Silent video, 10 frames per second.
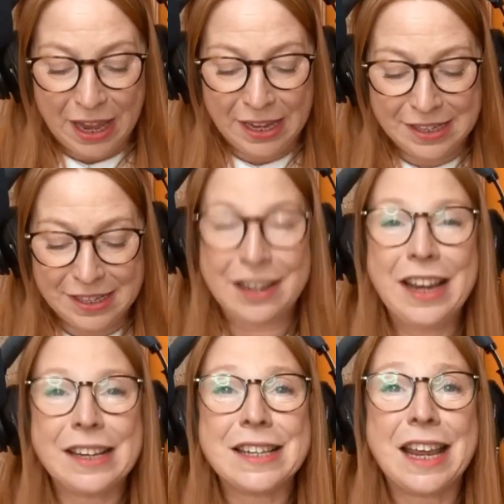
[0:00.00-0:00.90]
It's
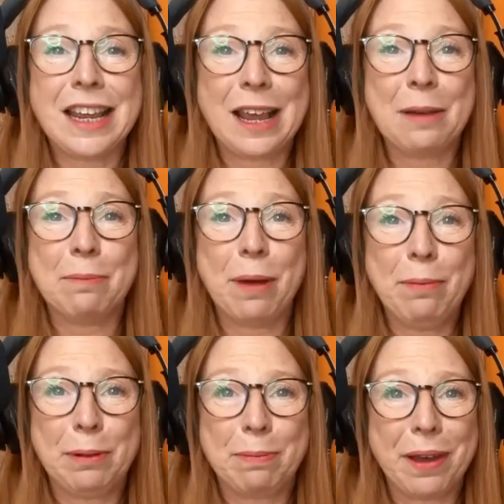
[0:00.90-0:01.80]
like taking a
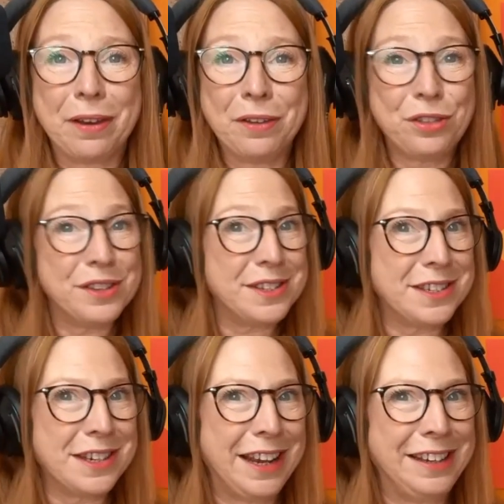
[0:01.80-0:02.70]
bubble bath
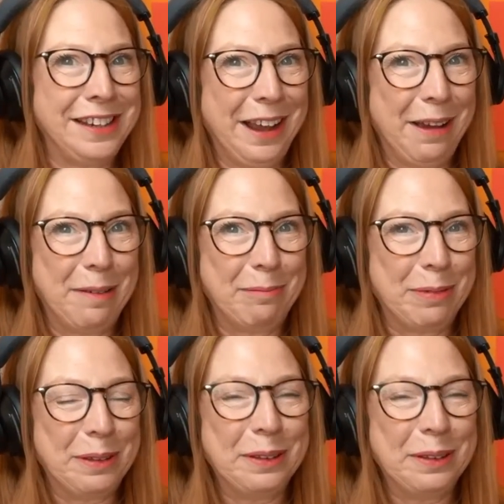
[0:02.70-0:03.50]
standing up.